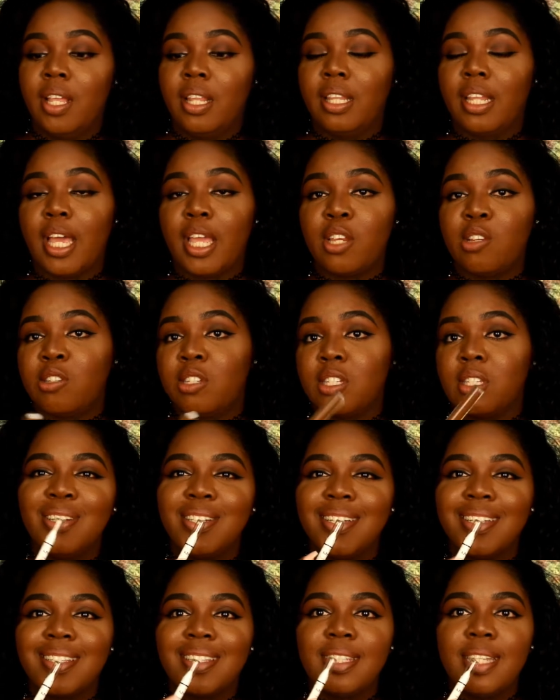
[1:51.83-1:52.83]
Like you just
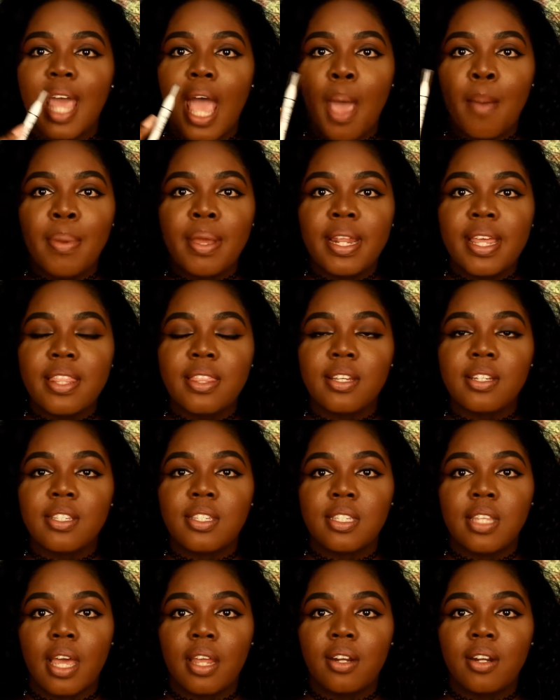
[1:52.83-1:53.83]
you just dab it in the
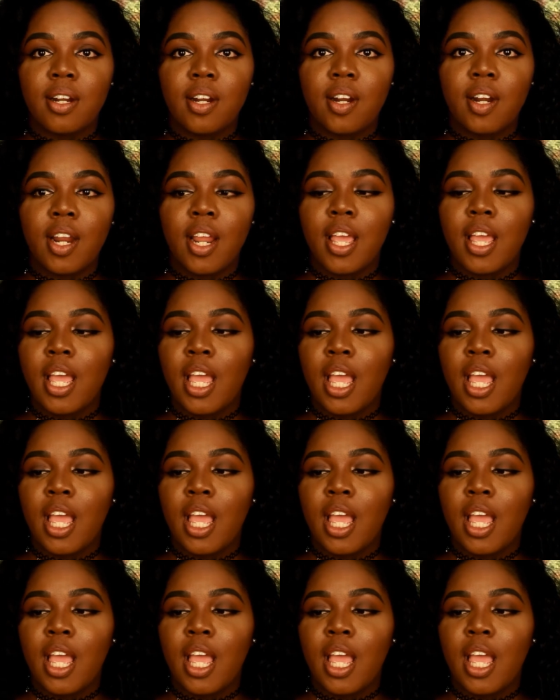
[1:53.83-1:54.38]
center.